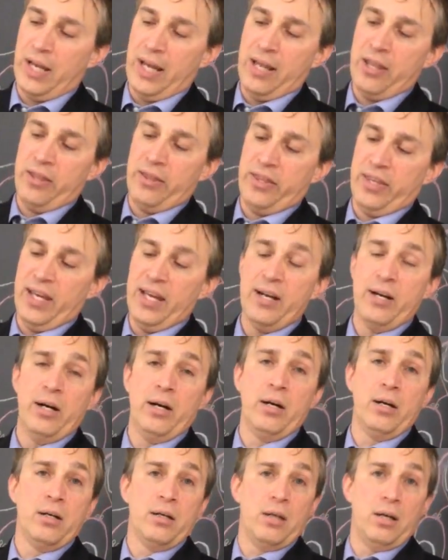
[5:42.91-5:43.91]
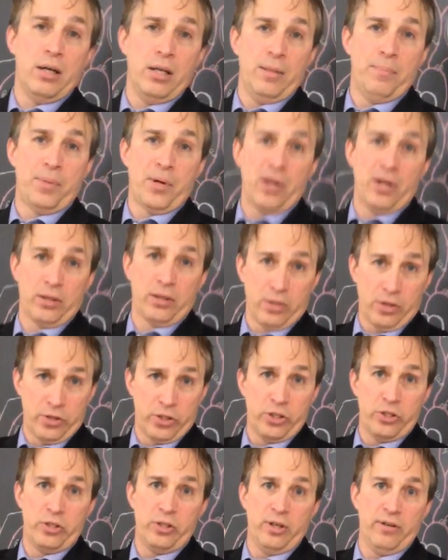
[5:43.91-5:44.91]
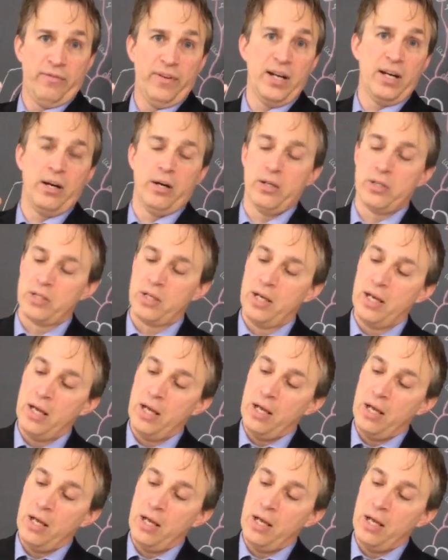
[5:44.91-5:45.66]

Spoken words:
and thinner on the part closest to your fingers,